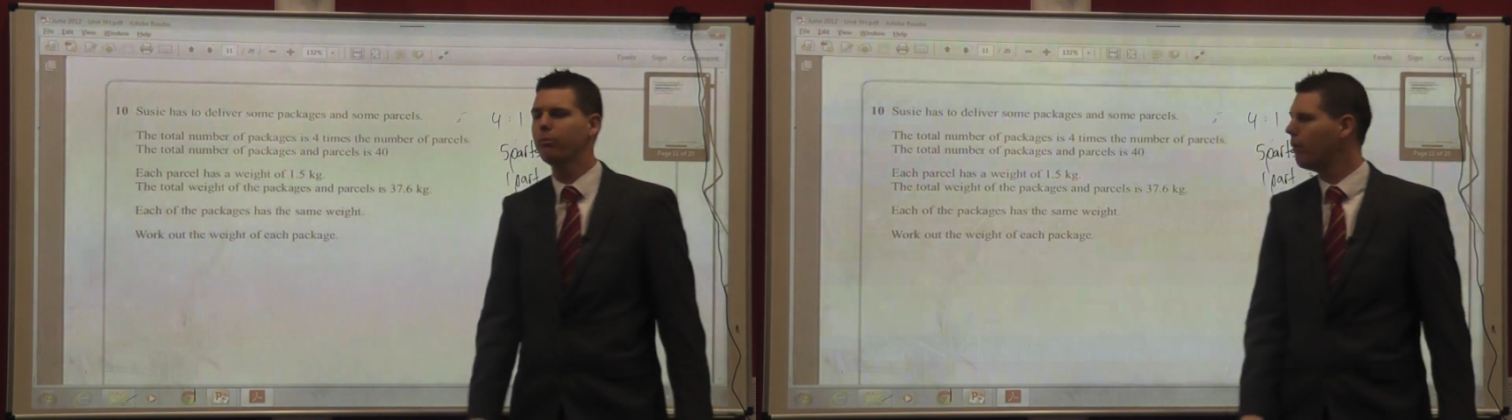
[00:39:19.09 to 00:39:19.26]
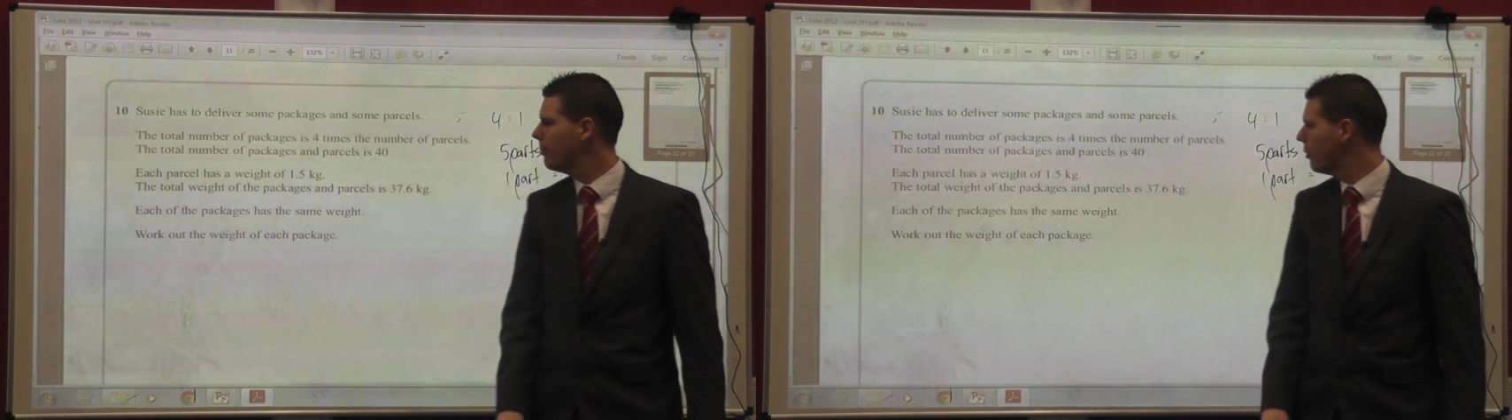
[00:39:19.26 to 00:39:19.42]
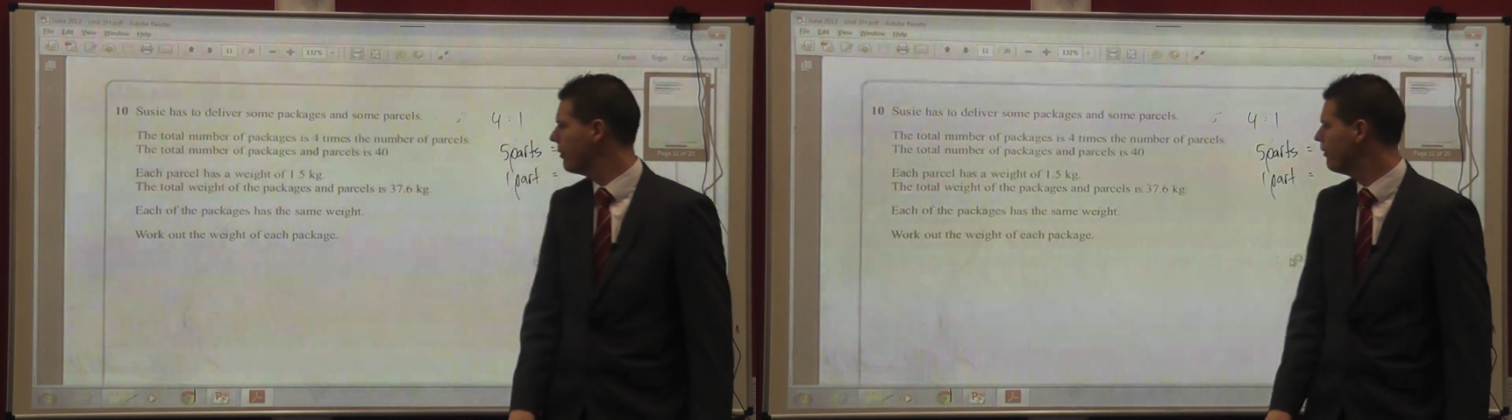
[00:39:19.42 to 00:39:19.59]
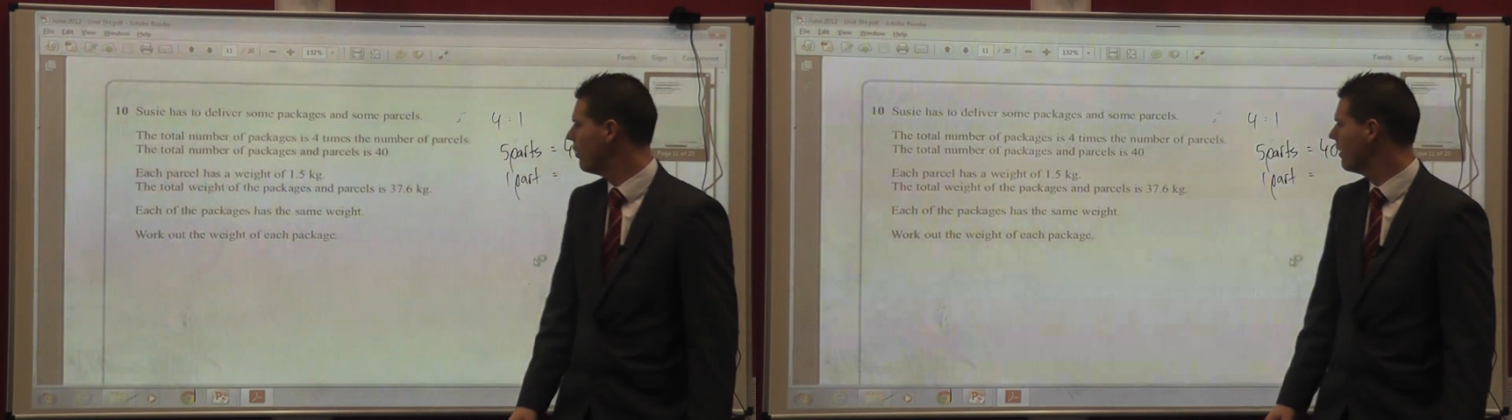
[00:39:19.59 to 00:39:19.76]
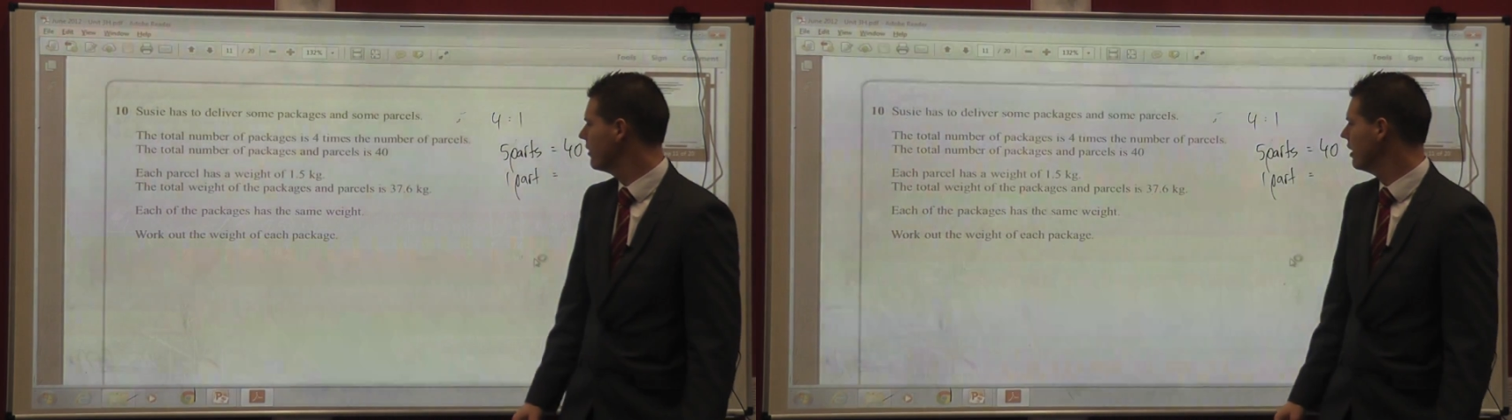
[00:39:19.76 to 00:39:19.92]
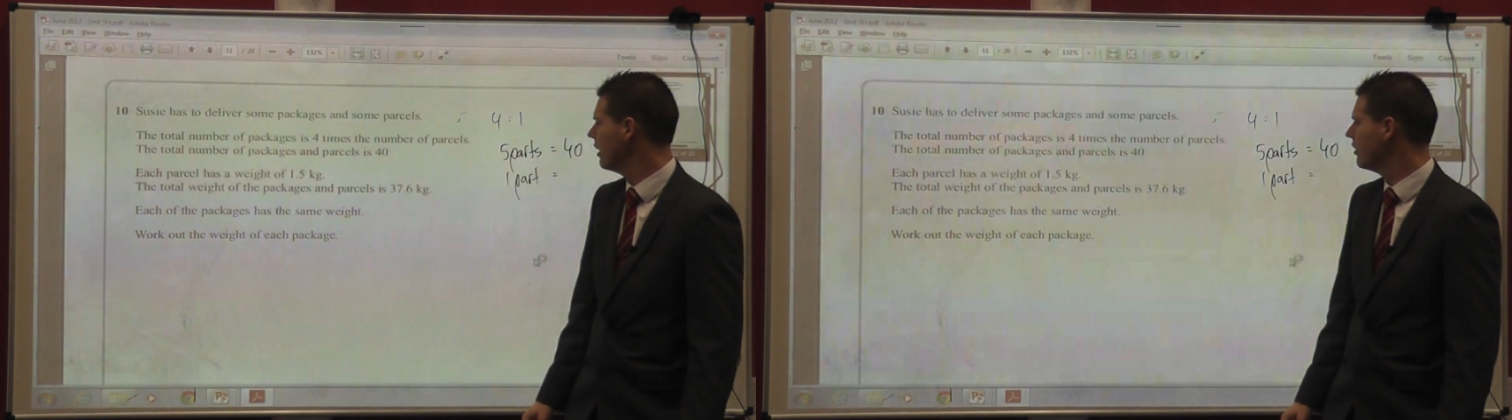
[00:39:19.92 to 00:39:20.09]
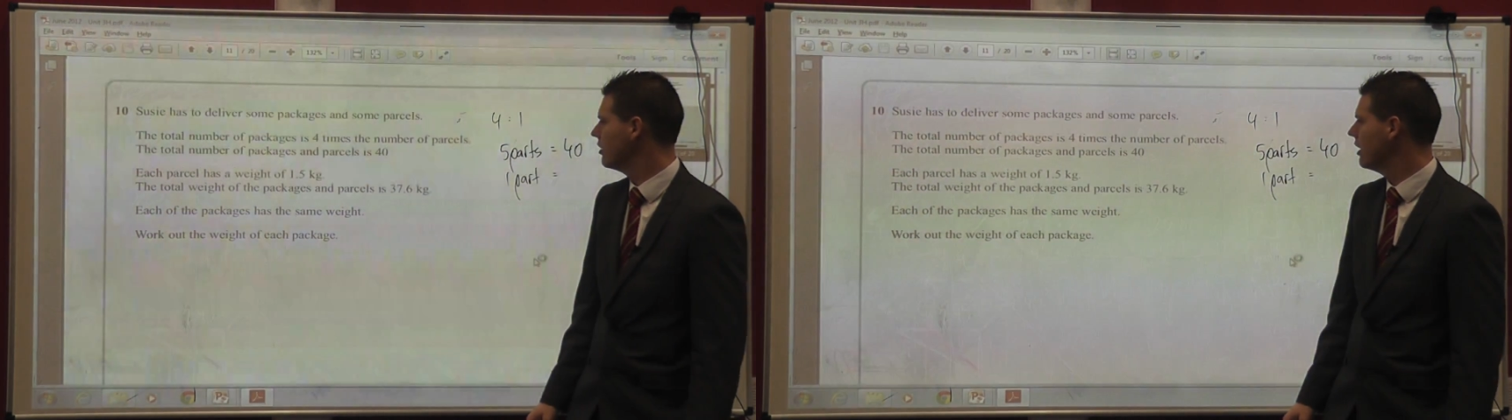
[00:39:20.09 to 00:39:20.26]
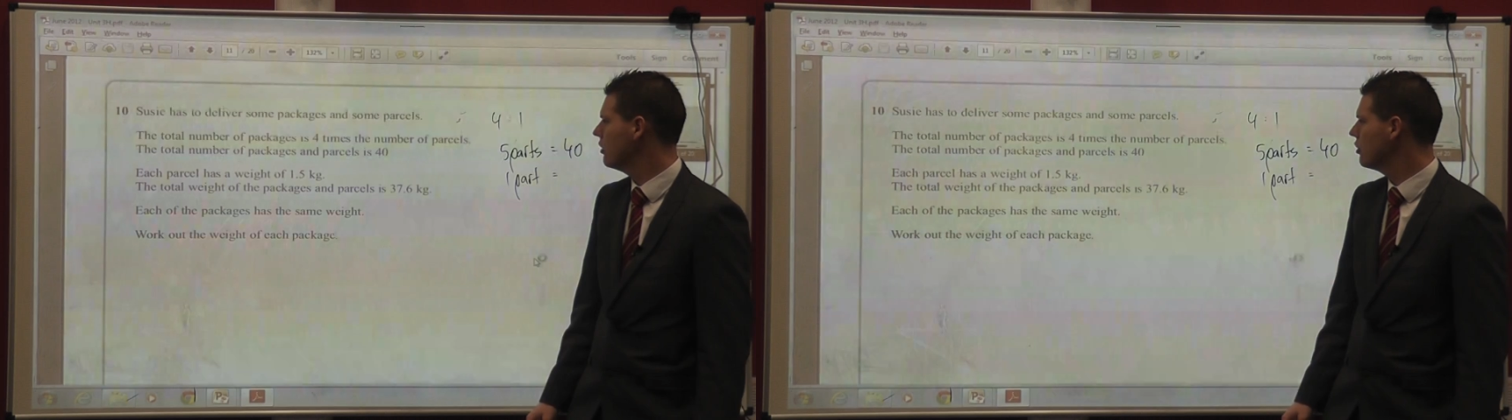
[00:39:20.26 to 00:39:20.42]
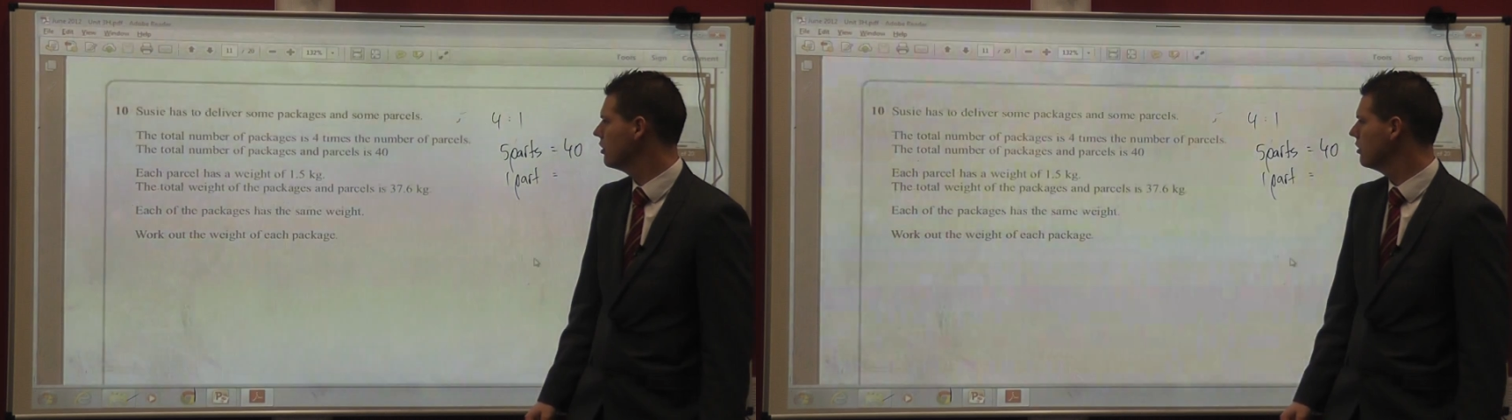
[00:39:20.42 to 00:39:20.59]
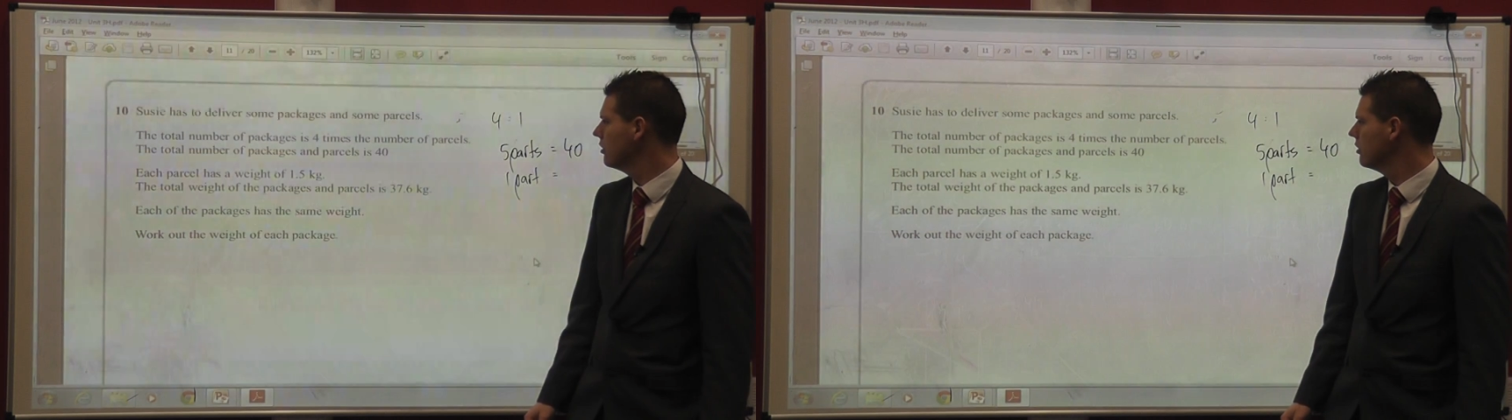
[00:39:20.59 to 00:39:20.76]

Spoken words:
1.5 kilos each.